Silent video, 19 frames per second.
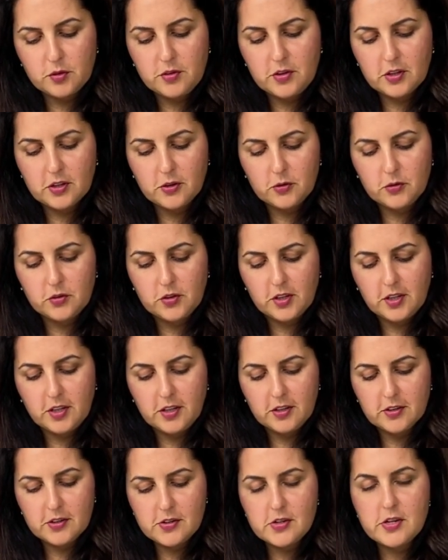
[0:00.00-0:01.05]
And some
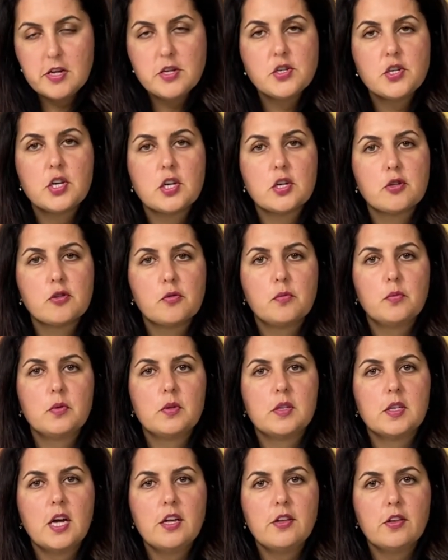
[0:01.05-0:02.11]
nail techs will write here
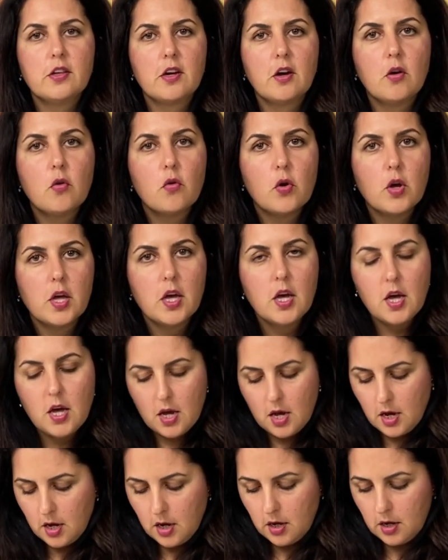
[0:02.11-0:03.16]
with a Sharpie
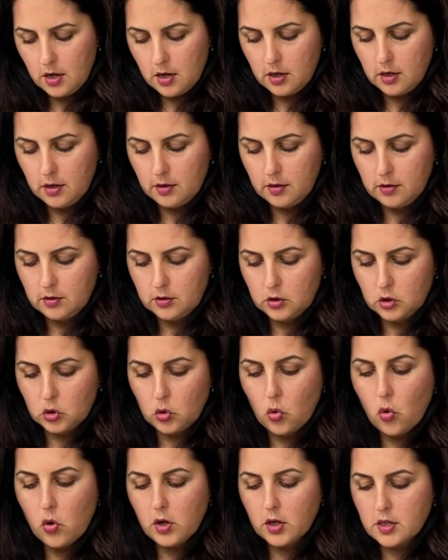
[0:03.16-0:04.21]
just to have an idea of what
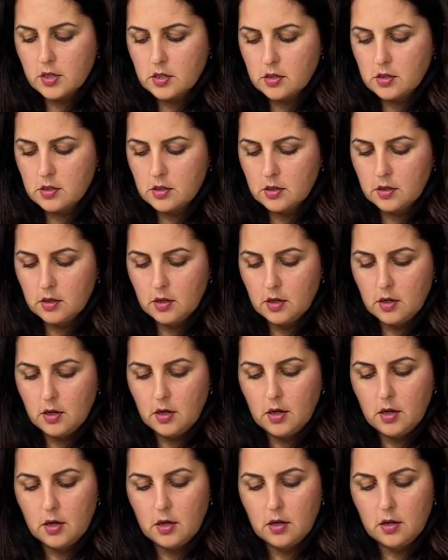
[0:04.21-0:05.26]
speeds they are using
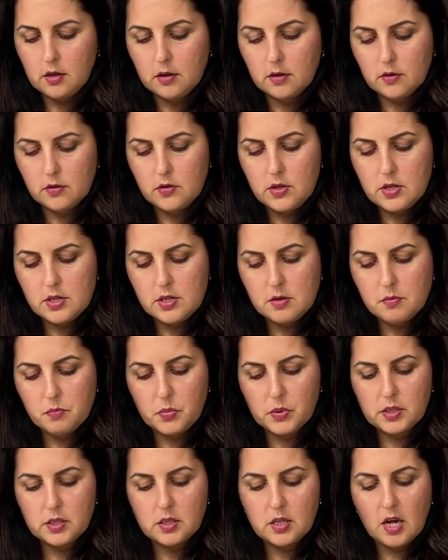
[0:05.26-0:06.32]
and where to
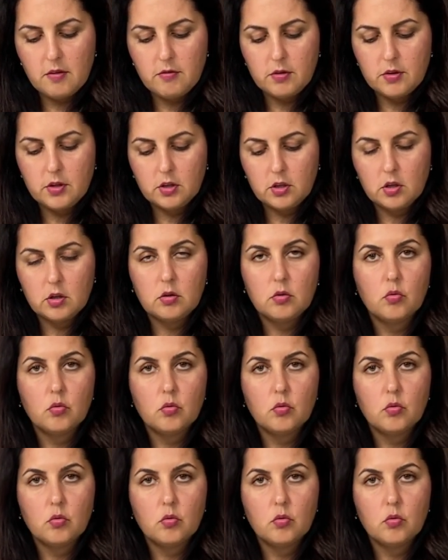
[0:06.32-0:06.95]
move the knob to.